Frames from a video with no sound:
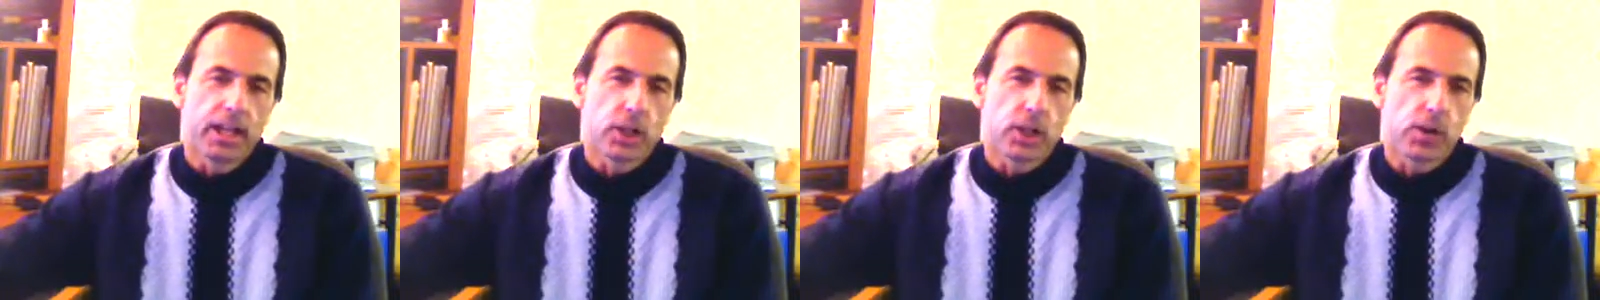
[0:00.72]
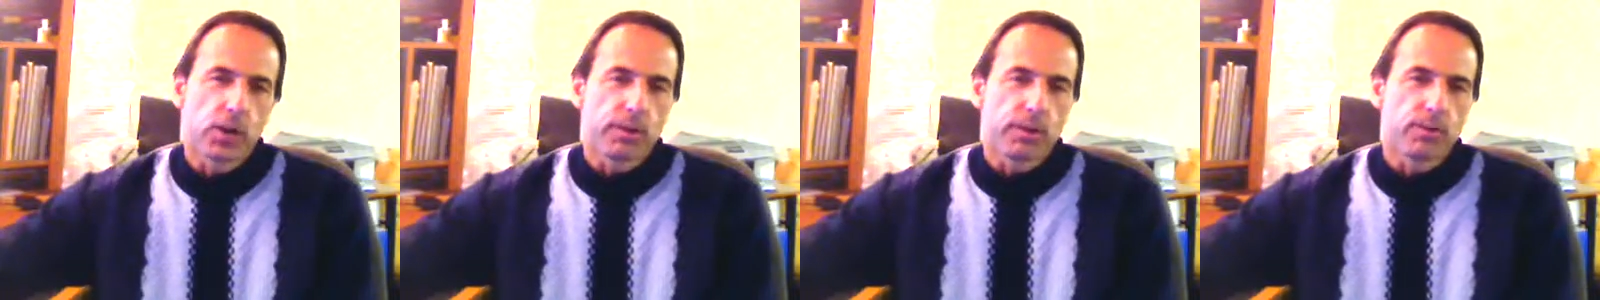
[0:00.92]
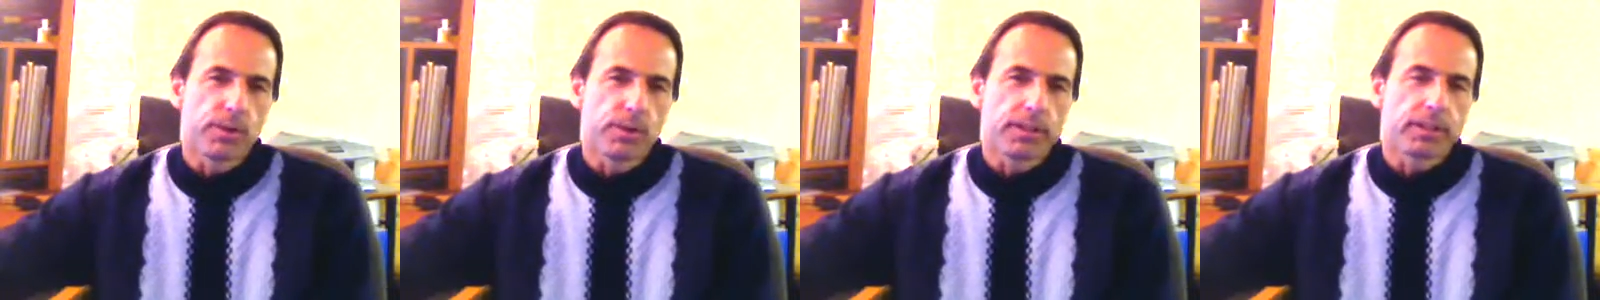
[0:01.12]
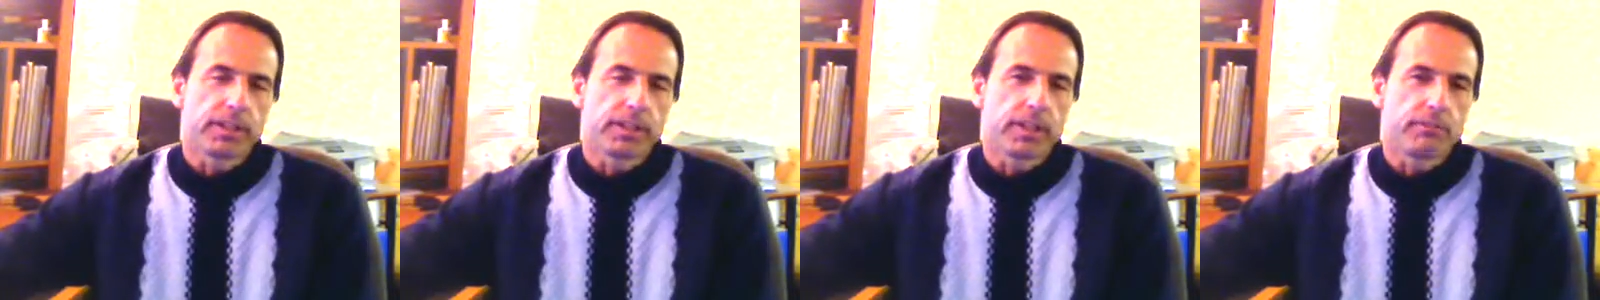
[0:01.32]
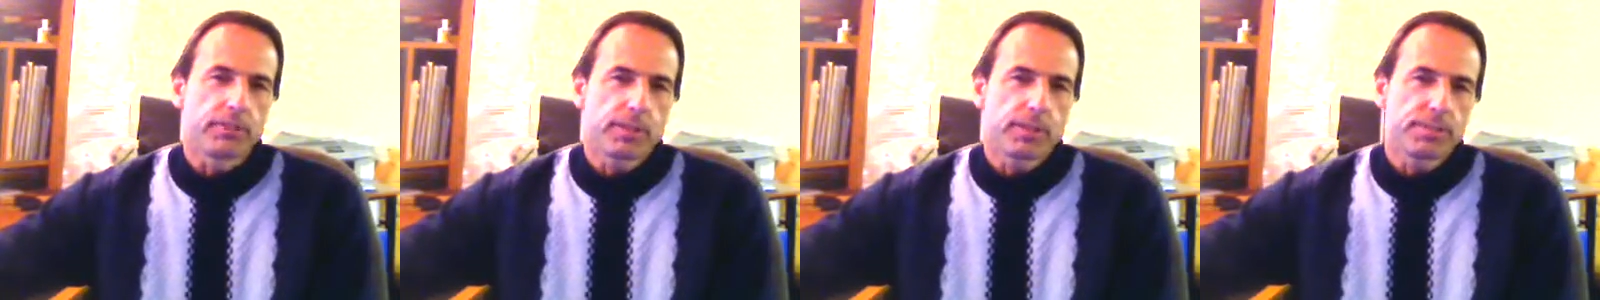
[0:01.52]
Hello everyone,
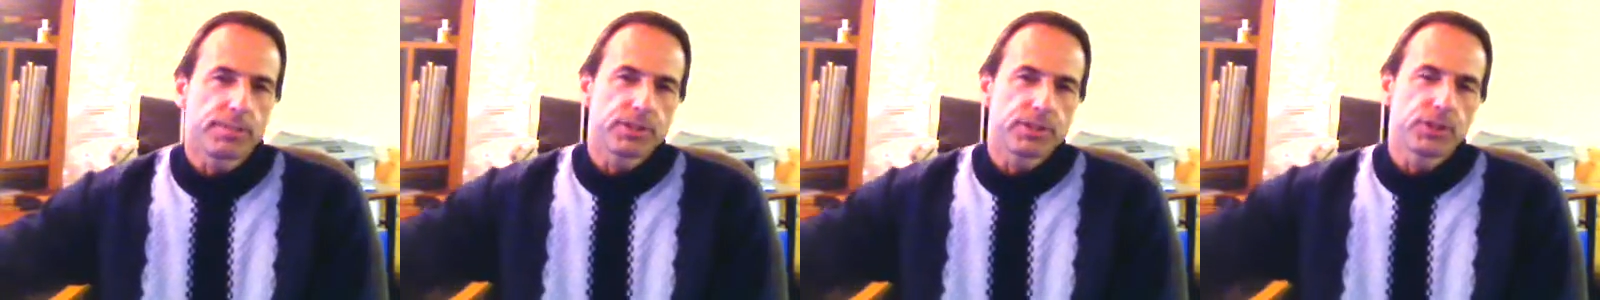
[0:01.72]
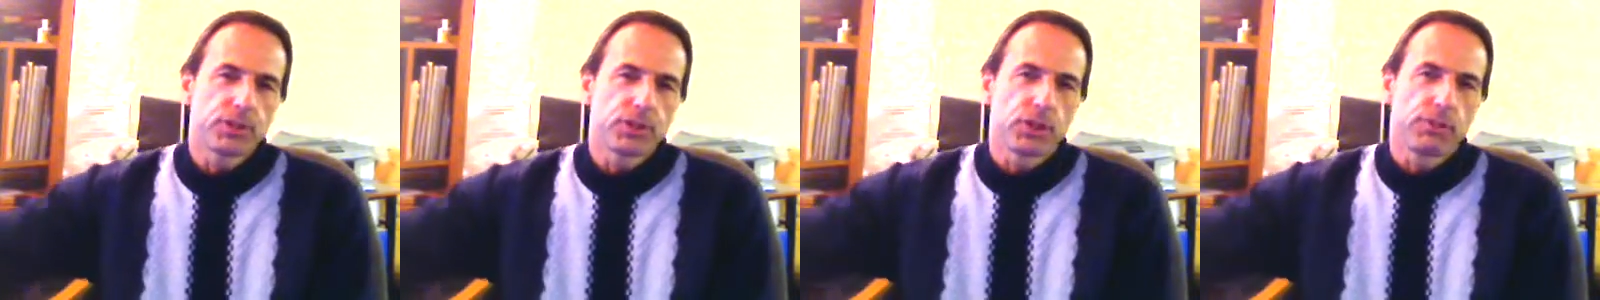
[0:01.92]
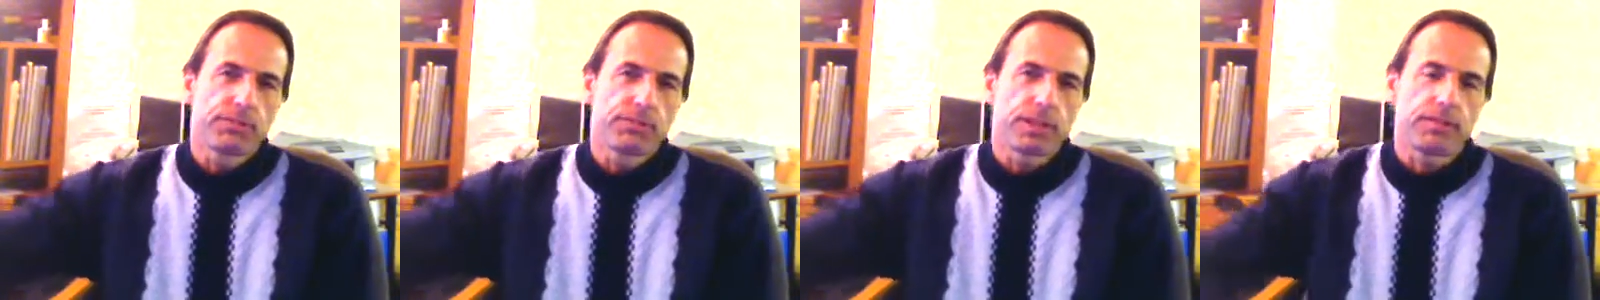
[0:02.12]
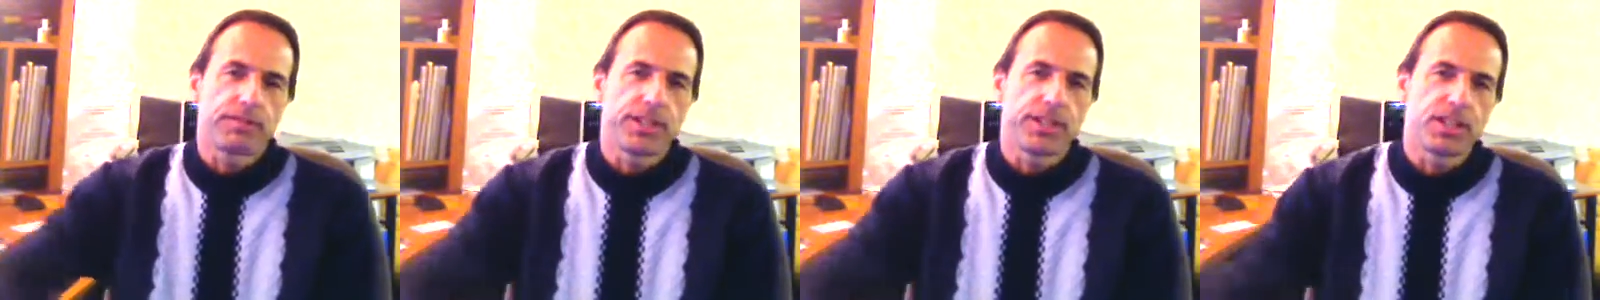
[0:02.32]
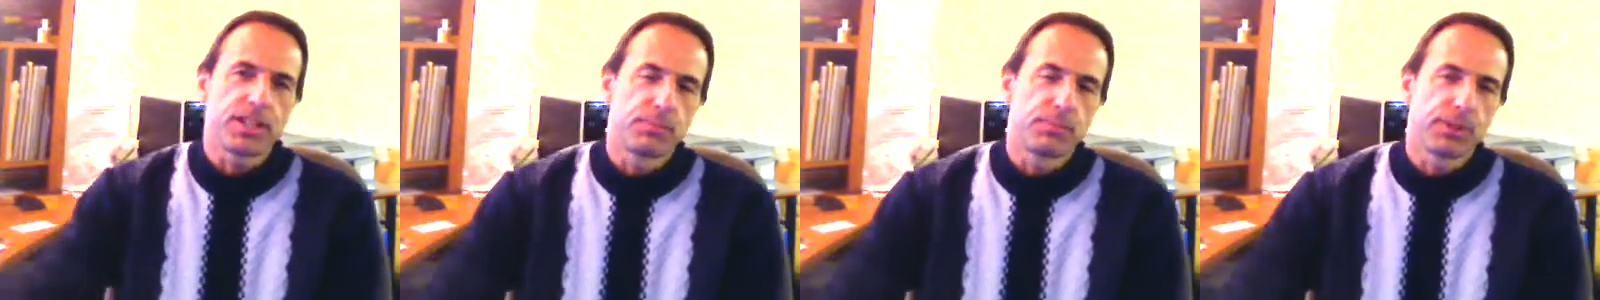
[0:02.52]
Glenn Riebenstorff on
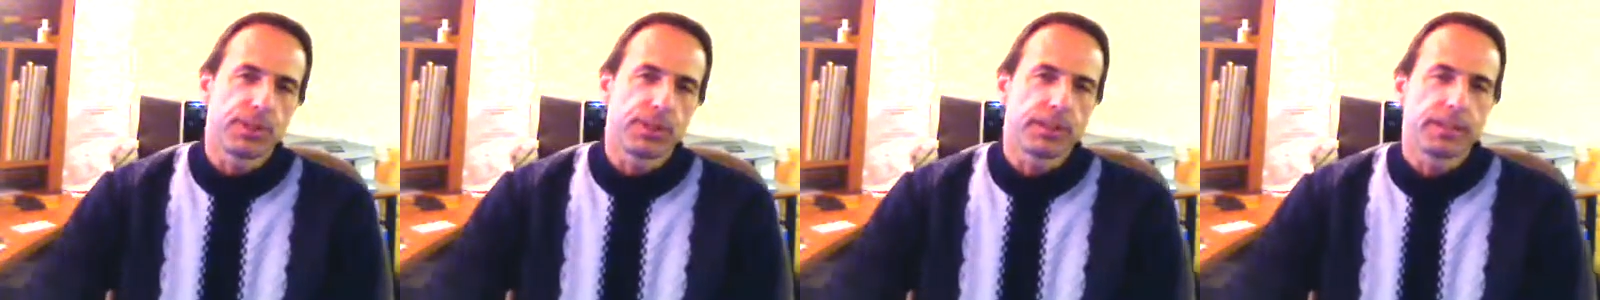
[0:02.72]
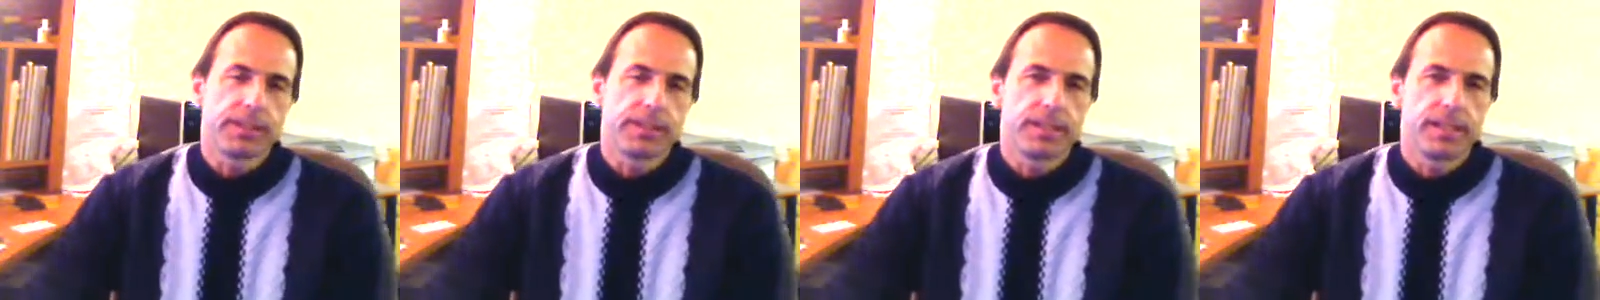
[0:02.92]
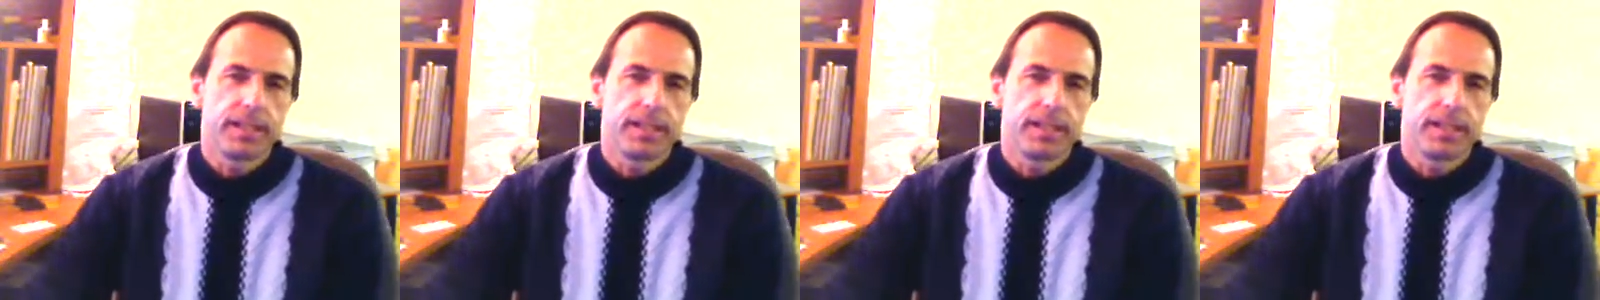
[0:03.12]
Facebook.